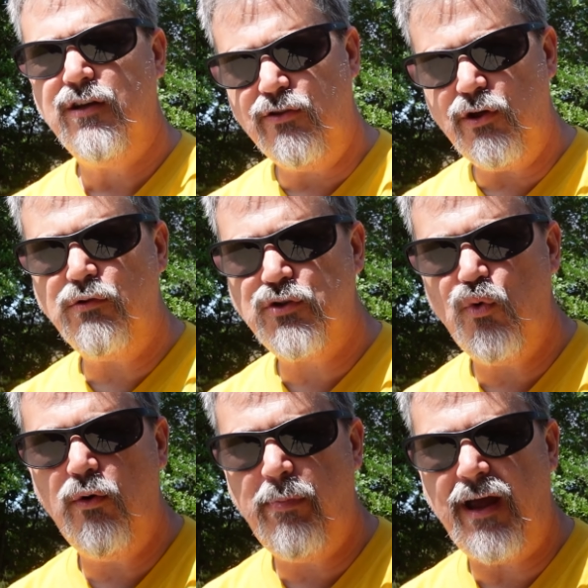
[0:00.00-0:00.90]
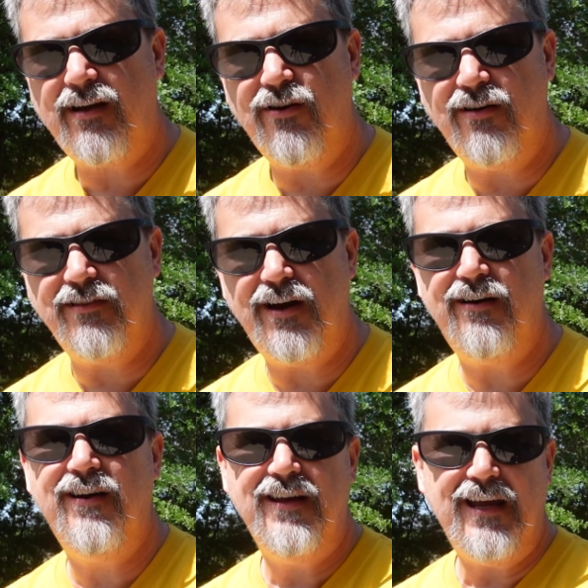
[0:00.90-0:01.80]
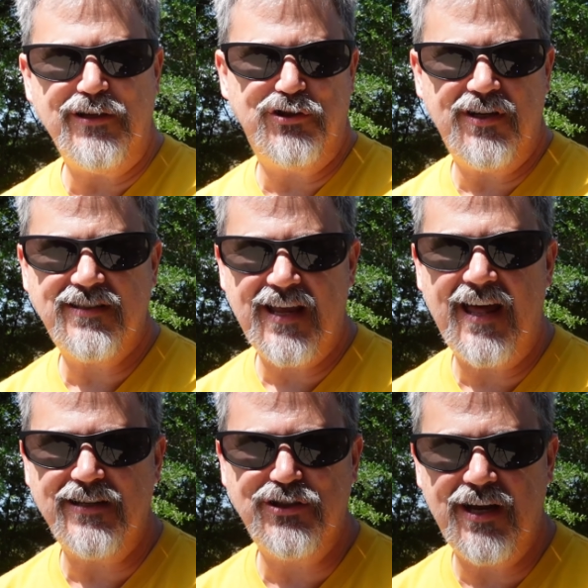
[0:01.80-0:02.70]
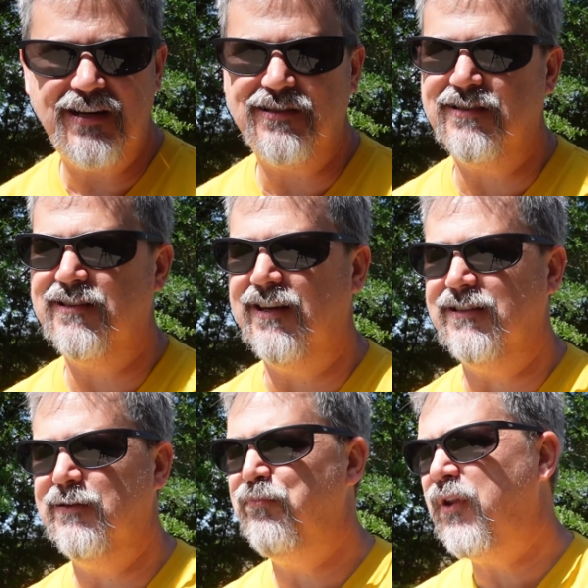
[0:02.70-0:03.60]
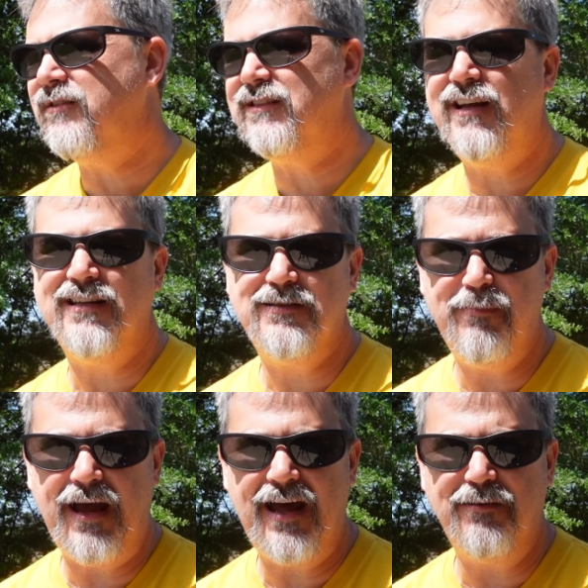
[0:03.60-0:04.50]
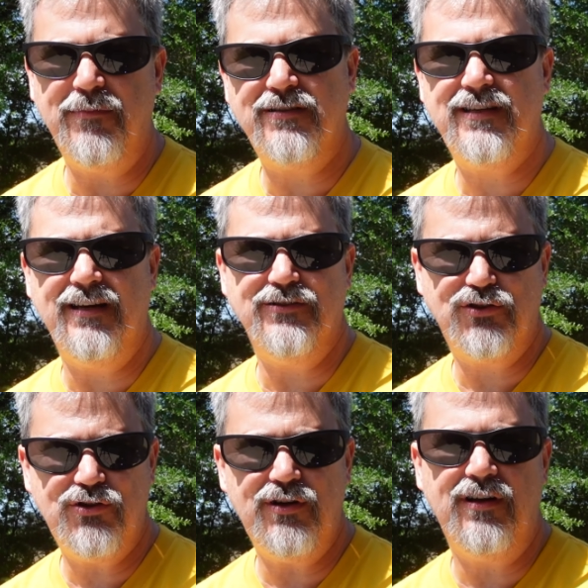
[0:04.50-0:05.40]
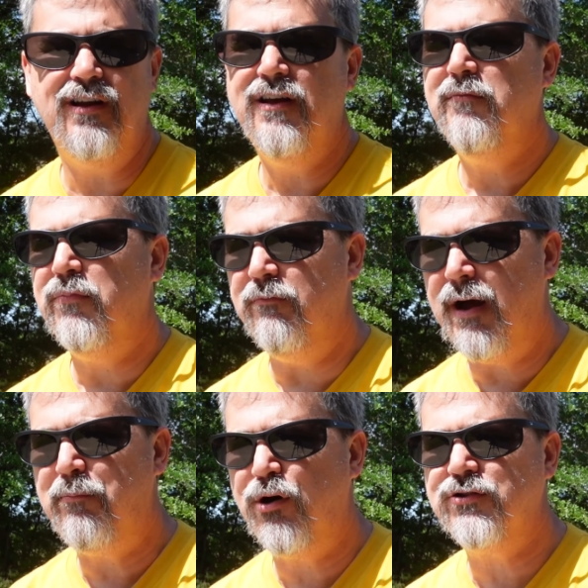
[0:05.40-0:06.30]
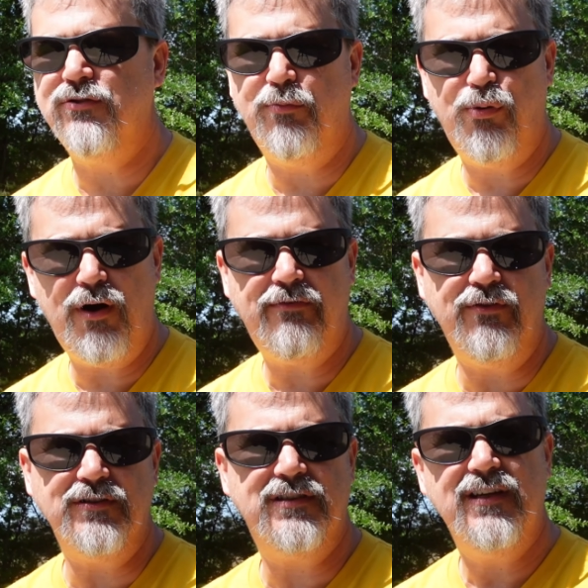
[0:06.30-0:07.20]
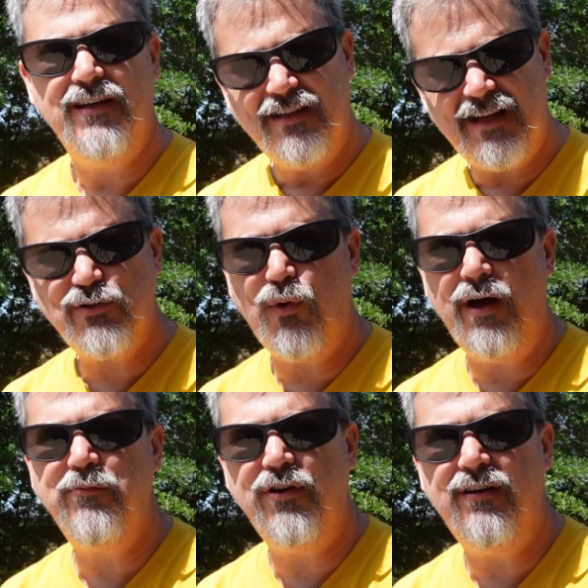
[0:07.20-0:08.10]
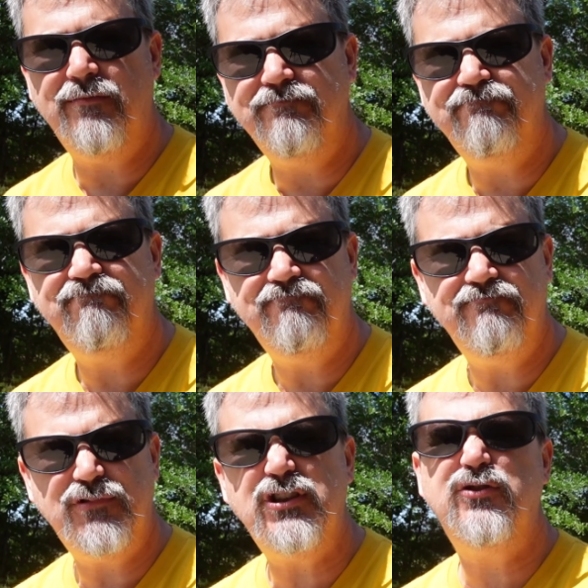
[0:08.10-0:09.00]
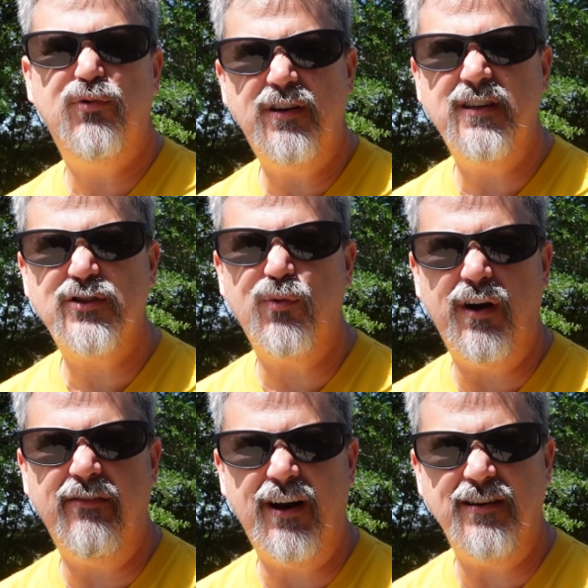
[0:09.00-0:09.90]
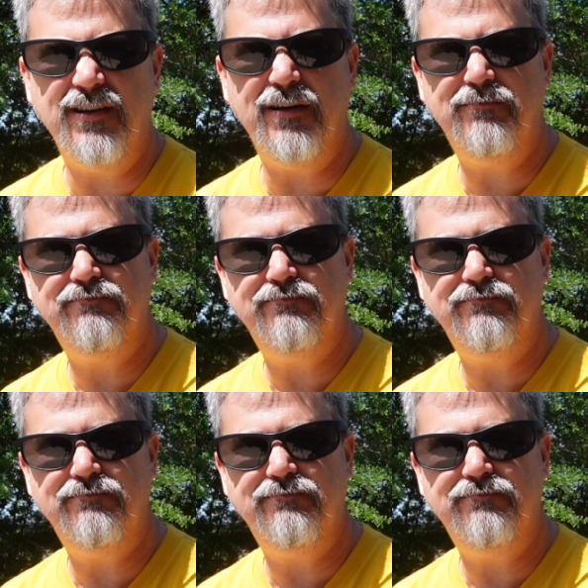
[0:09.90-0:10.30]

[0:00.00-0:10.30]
You throw a tour pack on there, it just kind of changes things. I'm not saying it's bad, I'm not saying it's good, but my personal preference, that's why I'm gonna just run this whenever I need it.